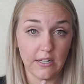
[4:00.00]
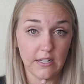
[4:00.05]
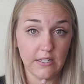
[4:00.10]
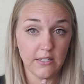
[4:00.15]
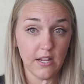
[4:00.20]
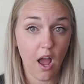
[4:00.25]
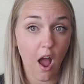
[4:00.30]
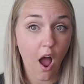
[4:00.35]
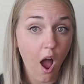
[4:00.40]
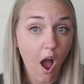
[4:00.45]

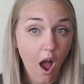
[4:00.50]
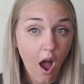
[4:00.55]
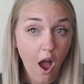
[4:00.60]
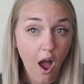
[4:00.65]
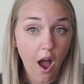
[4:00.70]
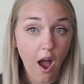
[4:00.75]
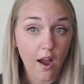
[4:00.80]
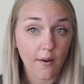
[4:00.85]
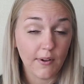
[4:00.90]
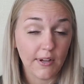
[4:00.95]
this
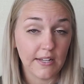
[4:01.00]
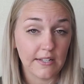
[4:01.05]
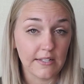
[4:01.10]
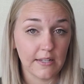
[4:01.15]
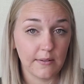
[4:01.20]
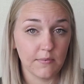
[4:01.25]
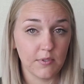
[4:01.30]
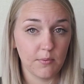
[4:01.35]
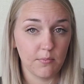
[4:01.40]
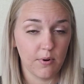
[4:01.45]
because
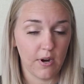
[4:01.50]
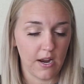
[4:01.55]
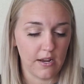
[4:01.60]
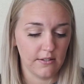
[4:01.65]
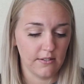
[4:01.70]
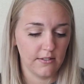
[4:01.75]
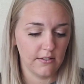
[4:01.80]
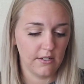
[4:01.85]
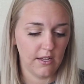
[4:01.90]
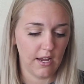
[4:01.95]
I'm
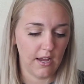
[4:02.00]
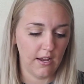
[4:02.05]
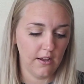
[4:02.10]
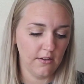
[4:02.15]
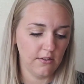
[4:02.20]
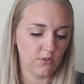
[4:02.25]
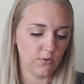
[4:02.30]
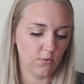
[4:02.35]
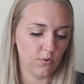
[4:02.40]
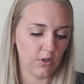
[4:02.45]
surprised. Okay,
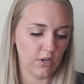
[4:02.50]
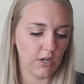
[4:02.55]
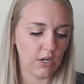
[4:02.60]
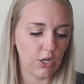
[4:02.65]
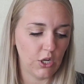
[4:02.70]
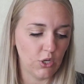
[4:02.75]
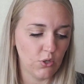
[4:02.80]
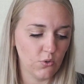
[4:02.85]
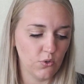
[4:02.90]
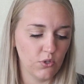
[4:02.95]
so we're going
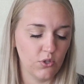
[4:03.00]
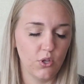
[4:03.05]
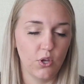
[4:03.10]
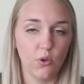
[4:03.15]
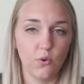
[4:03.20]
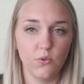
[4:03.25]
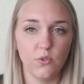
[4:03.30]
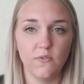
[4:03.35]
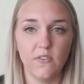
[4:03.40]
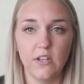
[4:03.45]
to use
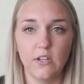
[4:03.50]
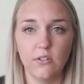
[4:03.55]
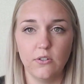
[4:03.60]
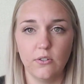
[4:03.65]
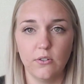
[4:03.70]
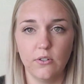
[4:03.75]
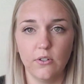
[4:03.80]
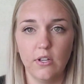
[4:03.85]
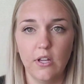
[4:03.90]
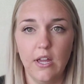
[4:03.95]
those
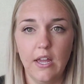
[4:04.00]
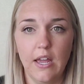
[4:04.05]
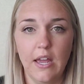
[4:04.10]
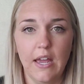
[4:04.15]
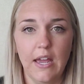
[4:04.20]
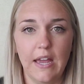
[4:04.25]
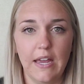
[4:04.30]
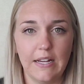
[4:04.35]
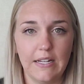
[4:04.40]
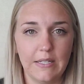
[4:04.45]

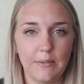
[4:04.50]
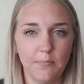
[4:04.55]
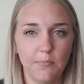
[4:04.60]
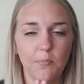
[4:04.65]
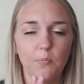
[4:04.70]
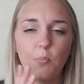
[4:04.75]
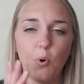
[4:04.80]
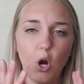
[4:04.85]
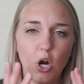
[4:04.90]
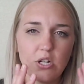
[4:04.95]

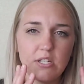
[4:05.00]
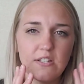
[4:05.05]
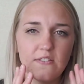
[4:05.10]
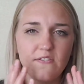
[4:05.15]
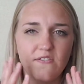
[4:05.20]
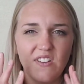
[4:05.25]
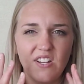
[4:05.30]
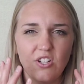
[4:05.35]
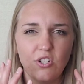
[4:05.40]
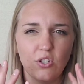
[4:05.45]
parts of
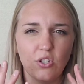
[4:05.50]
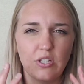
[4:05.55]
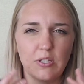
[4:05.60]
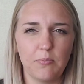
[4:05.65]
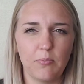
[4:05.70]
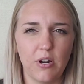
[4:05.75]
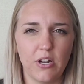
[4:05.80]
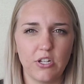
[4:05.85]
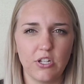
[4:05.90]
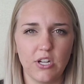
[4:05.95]
facial
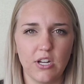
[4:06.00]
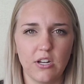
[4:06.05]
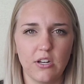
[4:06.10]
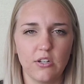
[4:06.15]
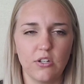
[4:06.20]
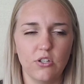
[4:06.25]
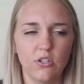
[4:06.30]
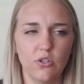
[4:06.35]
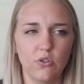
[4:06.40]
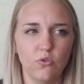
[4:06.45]

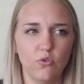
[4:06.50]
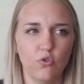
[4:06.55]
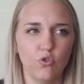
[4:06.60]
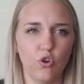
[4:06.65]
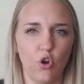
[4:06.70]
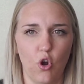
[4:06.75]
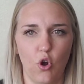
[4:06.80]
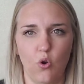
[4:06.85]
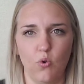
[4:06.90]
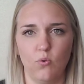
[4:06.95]
expression to
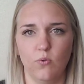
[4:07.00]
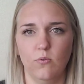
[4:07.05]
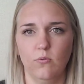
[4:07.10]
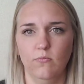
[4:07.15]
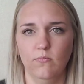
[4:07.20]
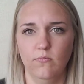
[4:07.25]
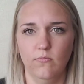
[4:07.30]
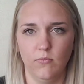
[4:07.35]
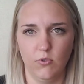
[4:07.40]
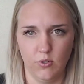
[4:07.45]
show
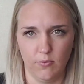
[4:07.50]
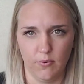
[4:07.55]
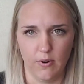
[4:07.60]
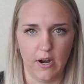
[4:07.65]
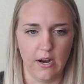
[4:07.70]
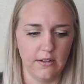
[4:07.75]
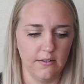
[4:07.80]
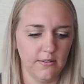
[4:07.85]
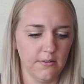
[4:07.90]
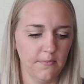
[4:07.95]

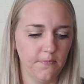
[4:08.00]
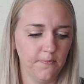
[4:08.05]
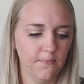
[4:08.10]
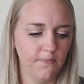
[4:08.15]
surprise.